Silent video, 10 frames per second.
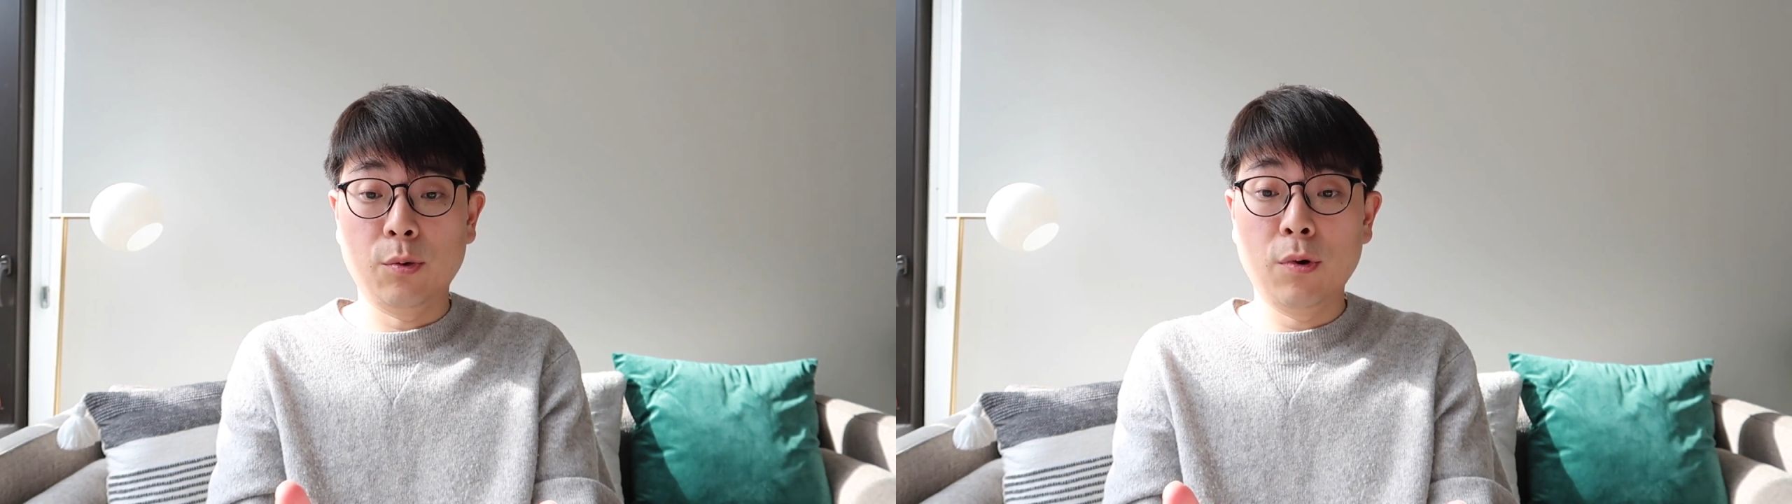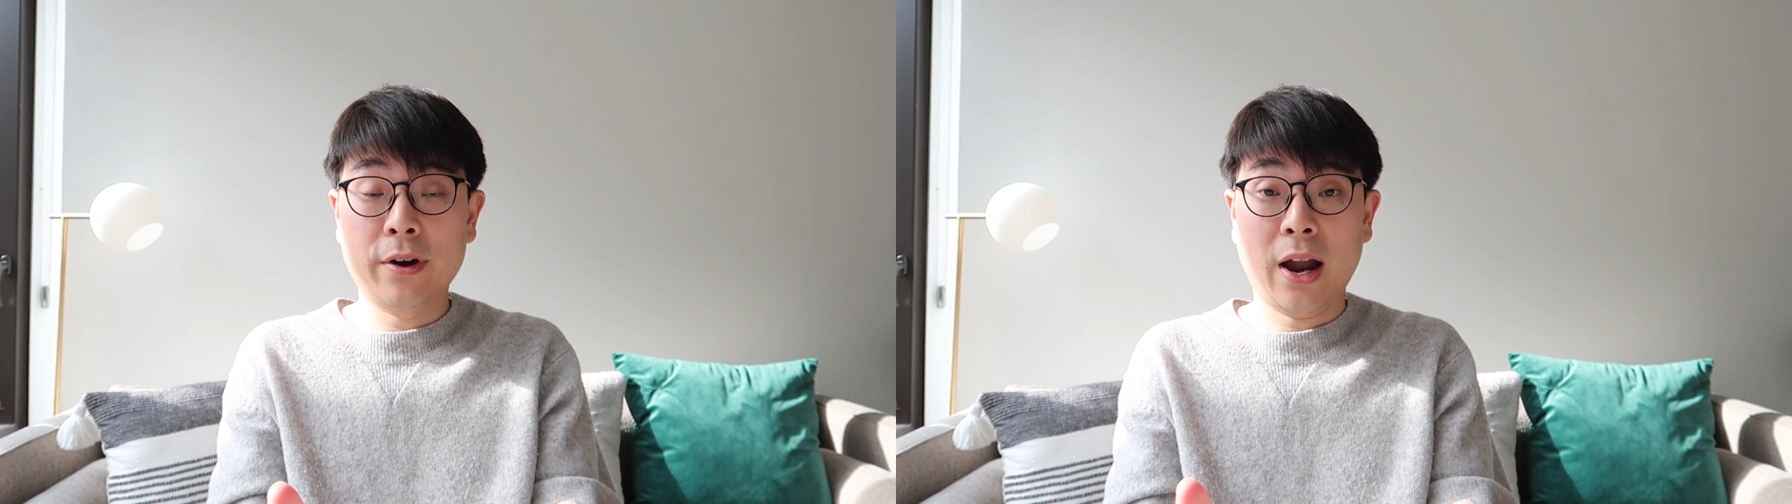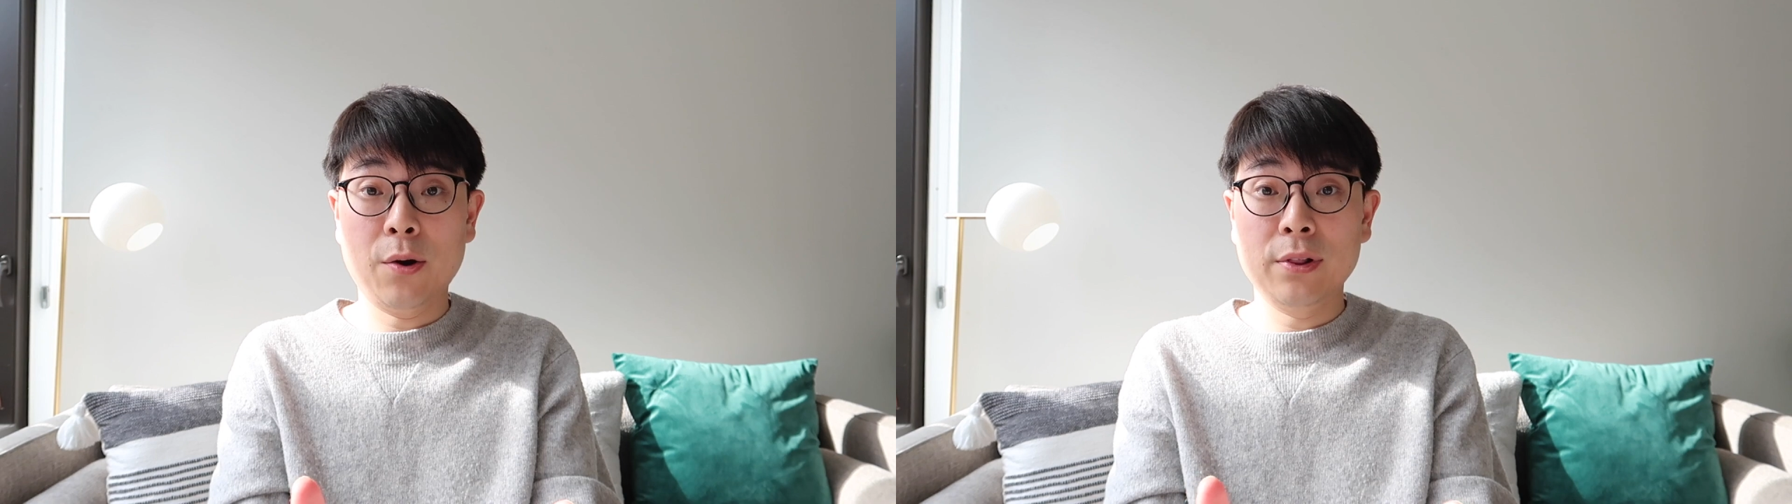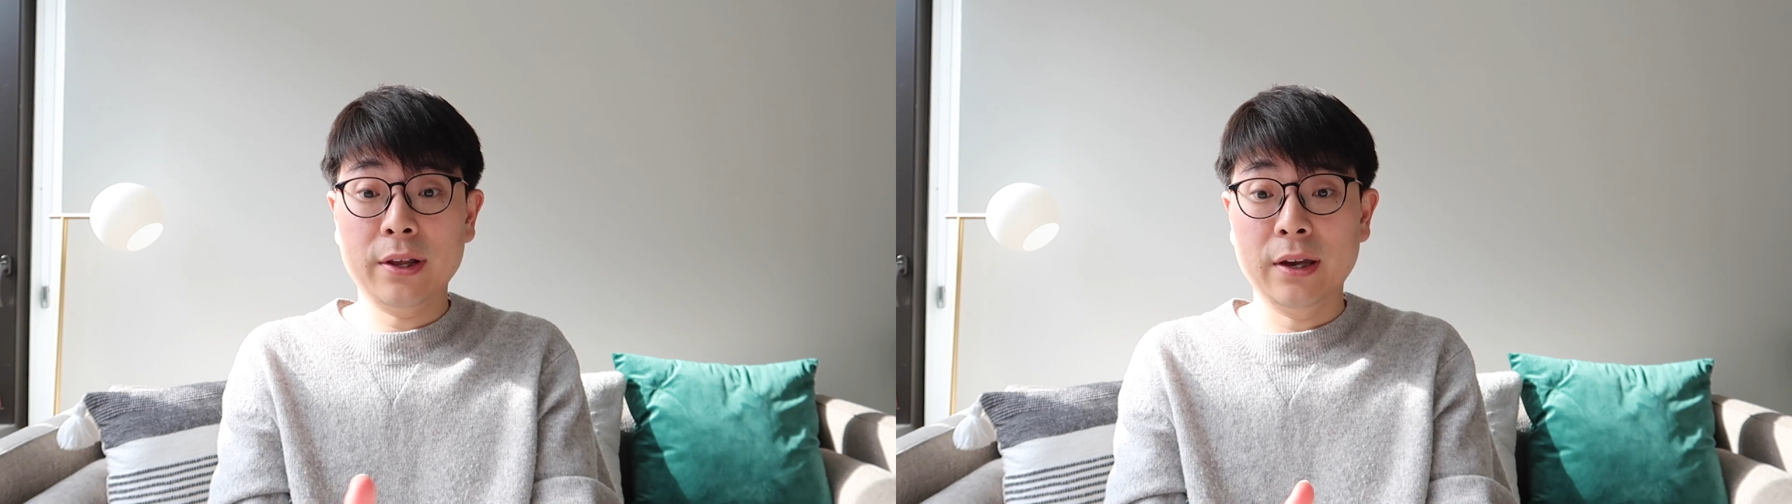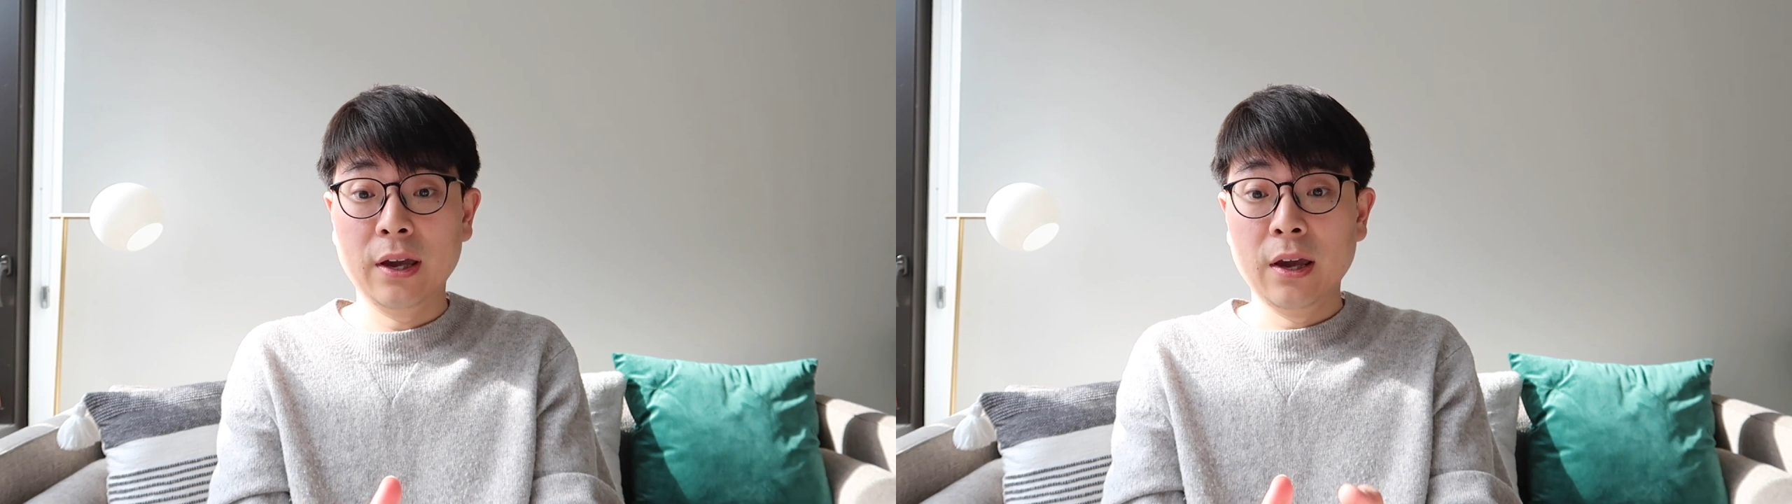Well,
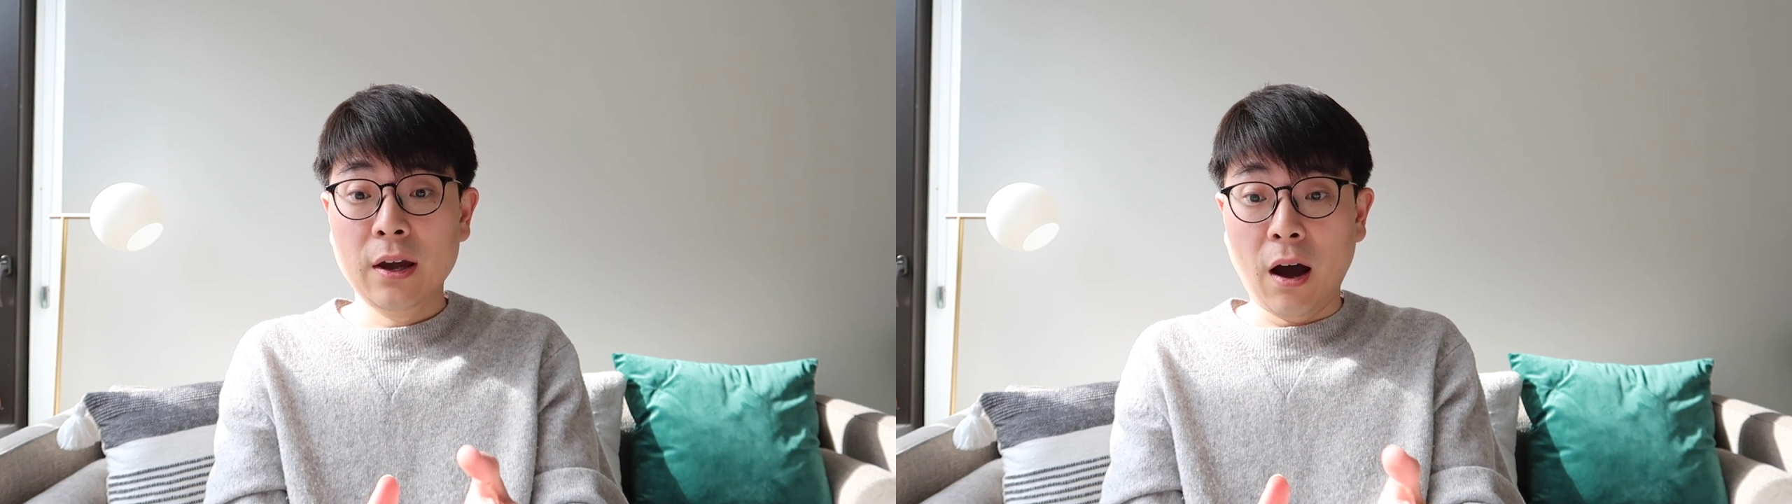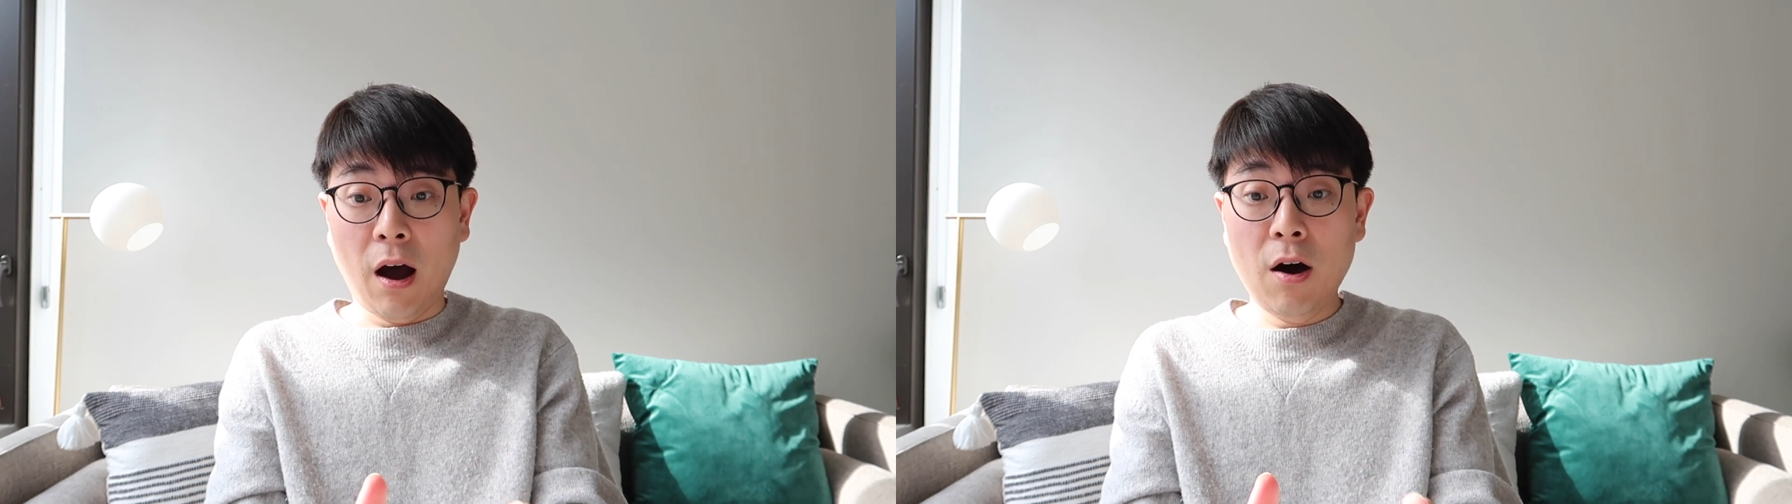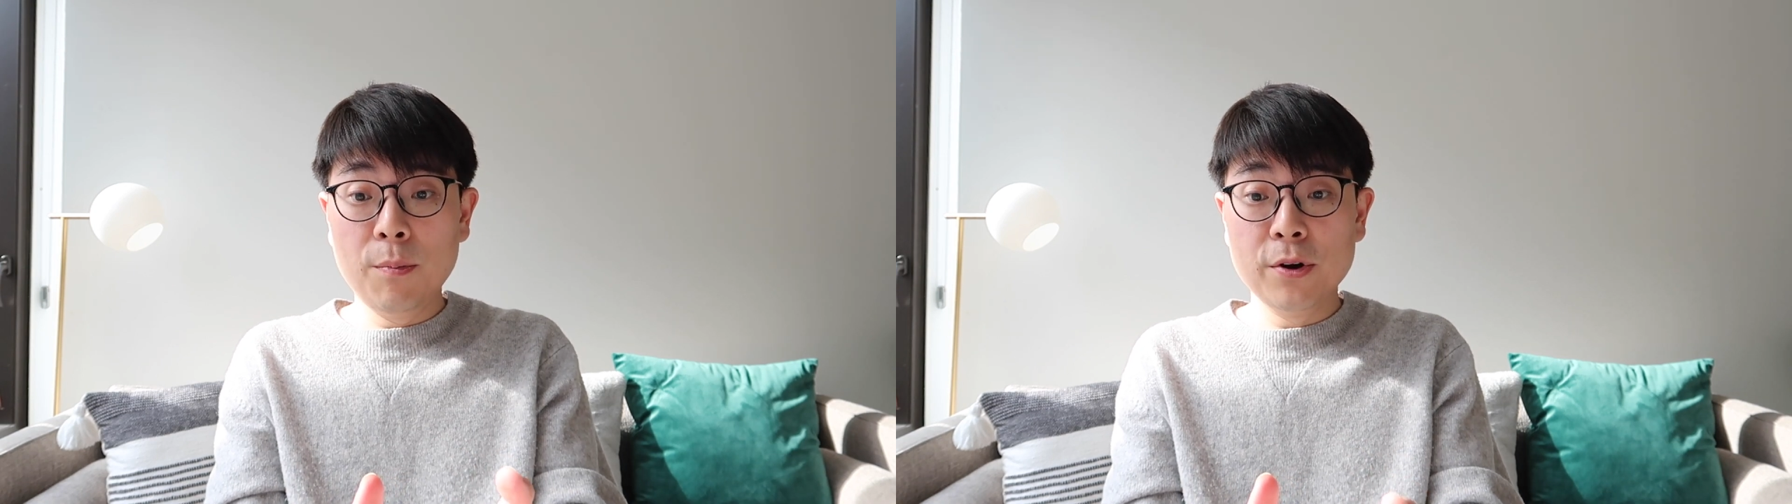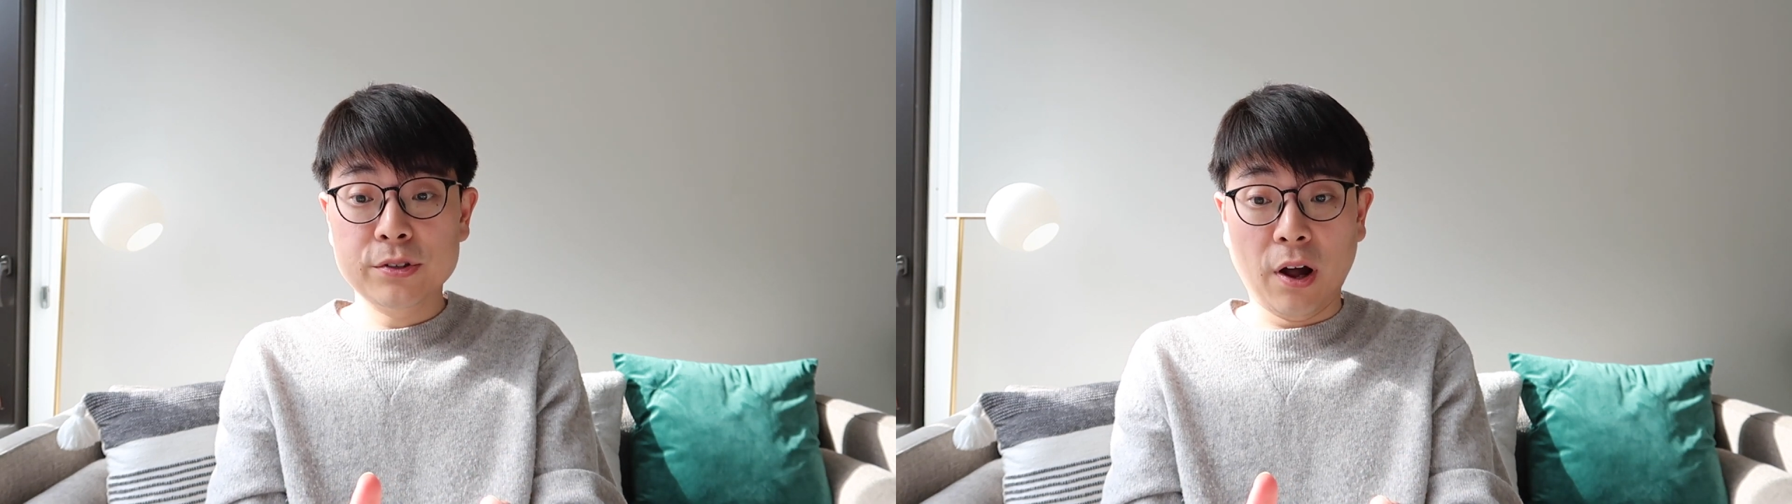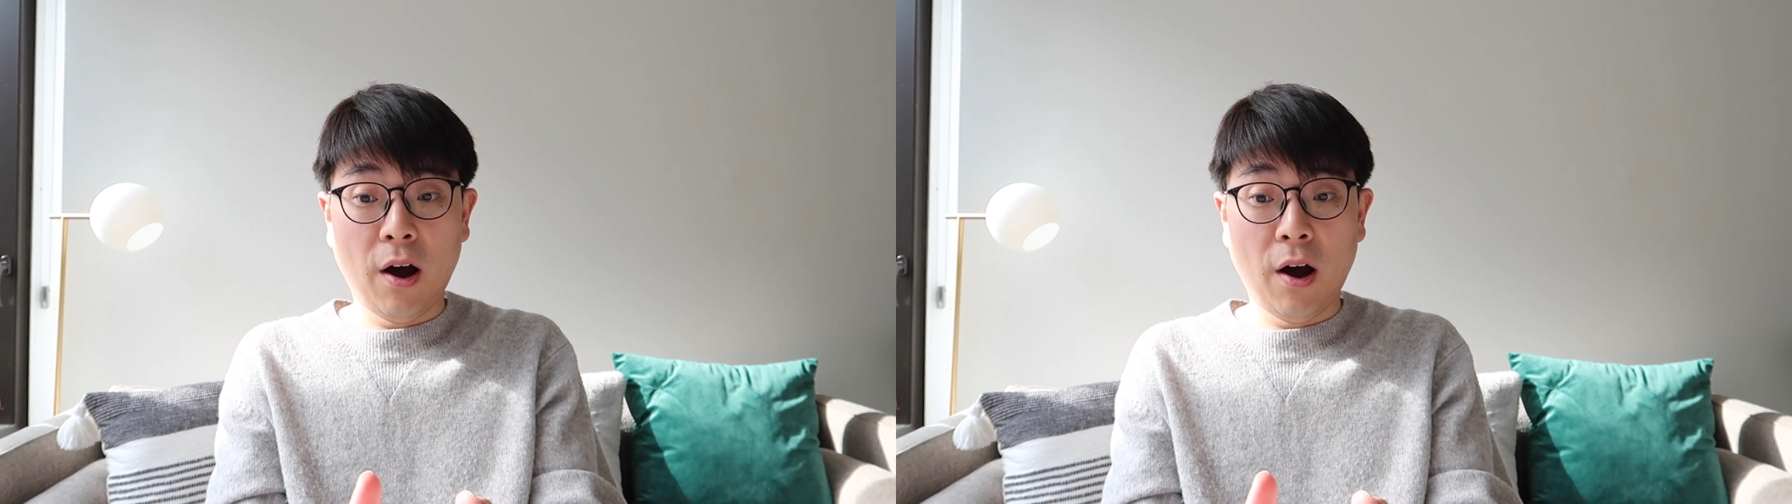currently, almost